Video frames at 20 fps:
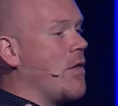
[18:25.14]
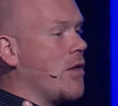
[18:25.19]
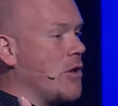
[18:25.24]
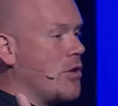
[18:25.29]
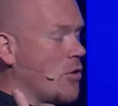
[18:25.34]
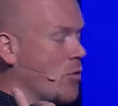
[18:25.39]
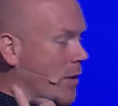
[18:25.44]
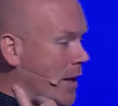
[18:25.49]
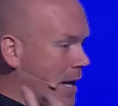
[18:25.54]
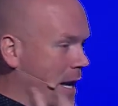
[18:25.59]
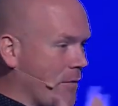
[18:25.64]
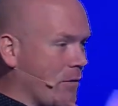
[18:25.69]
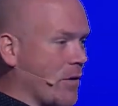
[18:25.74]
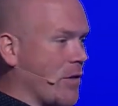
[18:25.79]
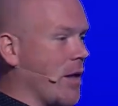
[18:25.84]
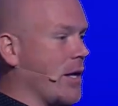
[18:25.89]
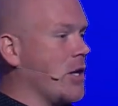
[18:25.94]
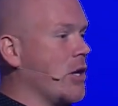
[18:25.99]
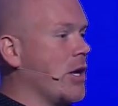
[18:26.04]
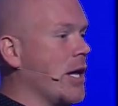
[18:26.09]
then you'll get
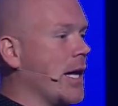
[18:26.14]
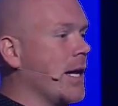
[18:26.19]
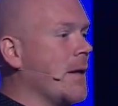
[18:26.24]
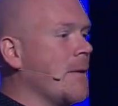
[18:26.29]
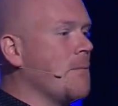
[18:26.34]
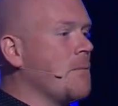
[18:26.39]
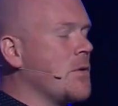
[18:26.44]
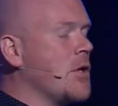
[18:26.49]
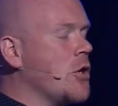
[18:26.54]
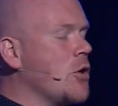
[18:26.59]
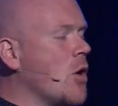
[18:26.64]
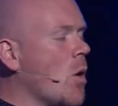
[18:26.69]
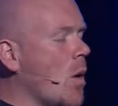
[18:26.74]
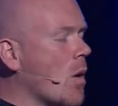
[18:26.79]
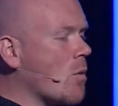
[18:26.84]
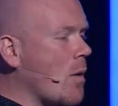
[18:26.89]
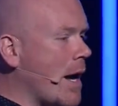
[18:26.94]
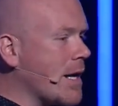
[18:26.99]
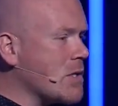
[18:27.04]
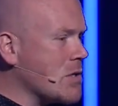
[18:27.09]
everything you need. Do you know
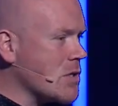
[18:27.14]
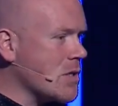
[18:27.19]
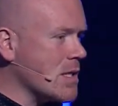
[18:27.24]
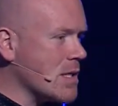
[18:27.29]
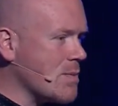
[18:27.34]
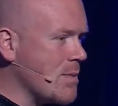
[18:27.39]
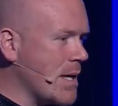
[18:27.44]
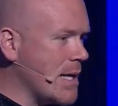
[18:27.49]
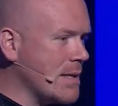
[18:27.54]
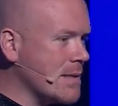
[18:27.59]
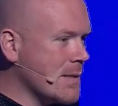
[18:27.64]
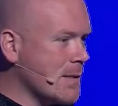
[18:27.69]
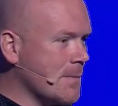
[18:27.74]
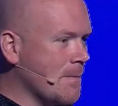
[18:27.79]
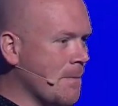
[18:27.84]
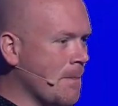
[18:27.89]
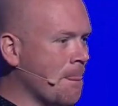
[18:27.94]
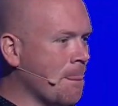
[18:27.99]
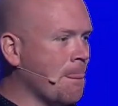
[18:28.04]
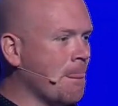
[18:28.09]
what righteousness means?
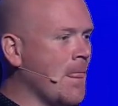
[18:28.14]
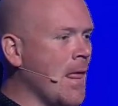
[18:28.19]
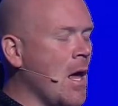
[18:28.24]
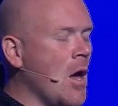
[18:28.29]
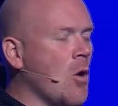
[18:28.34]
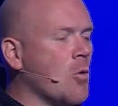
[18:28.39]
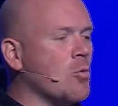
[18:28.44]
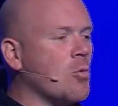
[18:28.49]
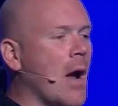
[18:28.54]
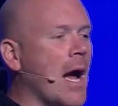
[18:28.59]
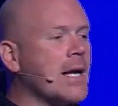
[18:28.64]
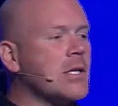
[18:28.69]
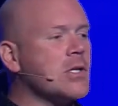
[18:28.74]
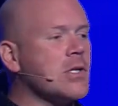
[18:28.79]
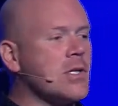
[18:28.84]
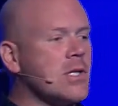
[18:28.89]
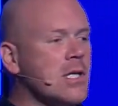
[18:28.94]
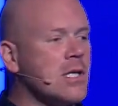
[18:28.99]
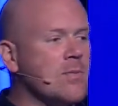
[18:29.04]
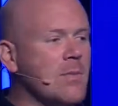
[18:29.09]

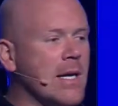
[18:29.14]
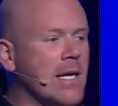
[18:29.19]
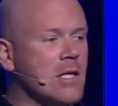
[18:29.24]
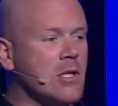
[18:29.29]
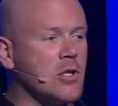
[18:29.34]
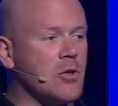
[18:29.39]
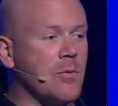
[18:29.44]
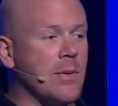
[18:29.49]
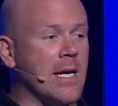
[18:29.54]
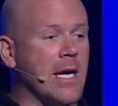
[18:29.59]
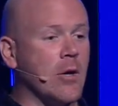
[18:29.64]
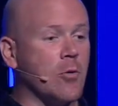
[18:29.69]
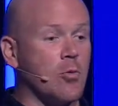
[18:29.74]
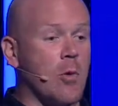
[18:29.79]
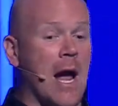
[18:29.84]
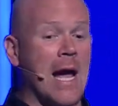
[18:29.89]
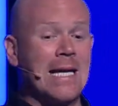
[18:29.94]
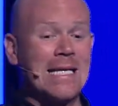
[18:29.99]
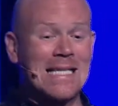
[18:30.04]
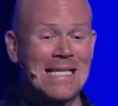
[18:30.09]
Righteousness means to be in
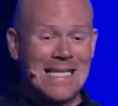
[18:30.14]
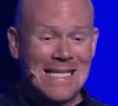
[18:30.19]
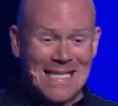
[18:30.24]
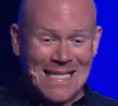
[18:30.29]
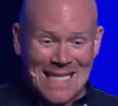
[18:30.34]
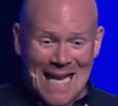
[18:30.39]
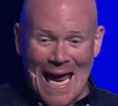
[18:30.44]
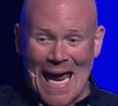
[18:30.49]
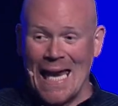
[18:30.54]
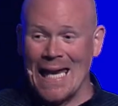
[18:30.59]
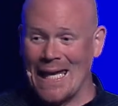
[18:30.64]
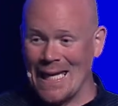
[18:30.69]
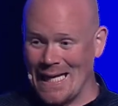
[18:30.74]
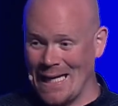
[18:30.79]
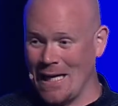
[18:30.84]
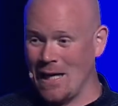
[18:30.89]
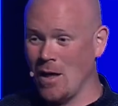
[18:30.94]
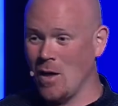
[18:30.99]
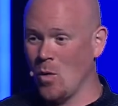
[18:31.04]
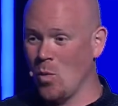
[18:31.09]
right
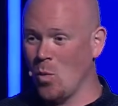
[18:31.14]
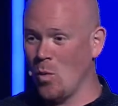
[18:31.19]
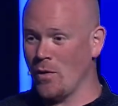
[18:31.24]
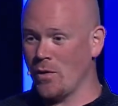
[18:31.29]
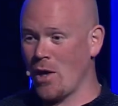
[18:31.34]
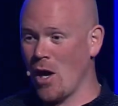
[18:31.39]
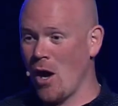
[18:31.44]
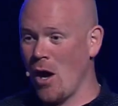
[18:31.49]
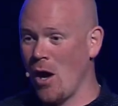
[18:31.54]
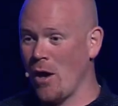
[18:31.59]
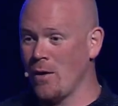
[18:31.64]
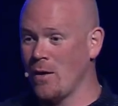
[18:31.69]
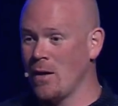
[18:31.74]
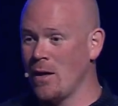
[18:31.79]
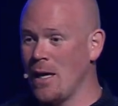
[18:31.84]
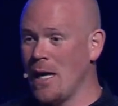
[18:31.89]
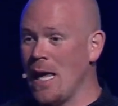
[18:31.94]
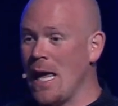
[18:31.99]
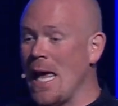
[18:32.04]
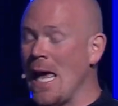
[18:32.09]
standing with God,
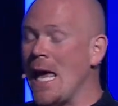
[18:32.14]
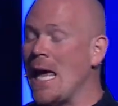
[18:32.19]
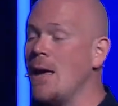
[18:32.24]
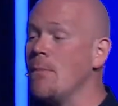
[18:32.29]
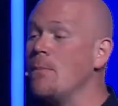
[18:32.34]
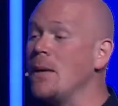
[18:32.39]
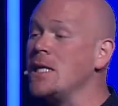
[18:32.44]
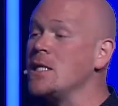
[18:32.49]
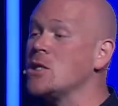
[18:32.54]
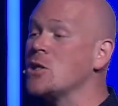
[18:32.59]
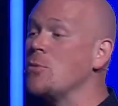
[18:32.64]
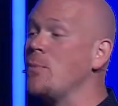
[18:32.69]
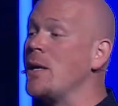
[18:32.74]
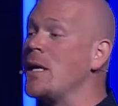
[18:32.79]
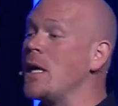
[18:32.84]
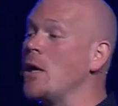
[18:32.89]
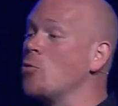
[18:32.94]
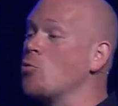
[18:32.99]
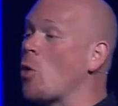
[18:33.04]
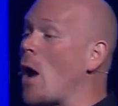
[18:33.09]
it means to
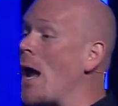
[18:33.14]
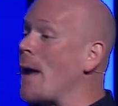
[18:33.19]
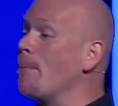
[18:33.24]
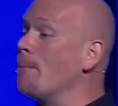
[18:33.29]
be in right